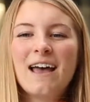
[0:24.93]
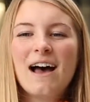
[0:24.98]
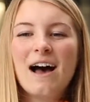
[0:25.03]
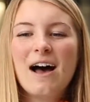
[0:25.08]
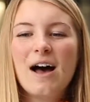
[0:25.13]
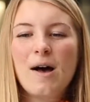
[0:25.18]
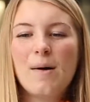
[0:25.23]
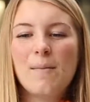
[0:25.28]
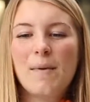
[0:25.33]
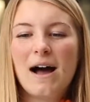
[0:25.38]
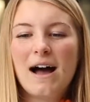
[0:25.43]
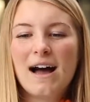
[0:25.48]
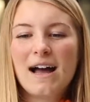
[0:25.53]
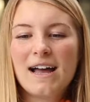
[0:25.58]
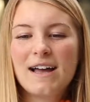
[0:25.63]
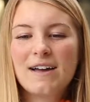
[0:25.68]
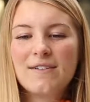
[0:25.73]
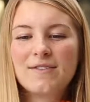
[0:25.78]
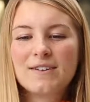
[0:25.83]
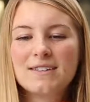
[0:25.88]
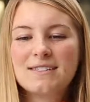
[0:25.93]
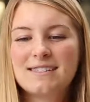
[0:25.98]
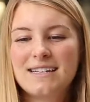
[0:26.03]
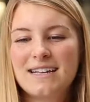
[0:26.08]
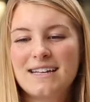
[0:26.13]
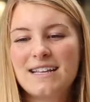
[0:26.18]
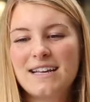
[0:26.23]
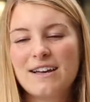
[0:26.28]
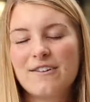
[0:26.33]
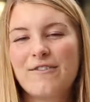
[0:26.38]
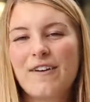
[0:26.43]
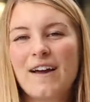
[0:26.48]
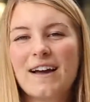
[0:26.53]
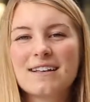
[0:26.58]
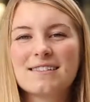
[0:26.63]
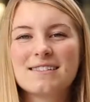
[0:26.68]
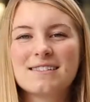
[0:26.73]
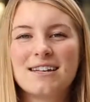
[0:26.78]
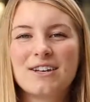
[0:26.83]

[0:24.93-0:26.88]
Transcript: I've seen the effects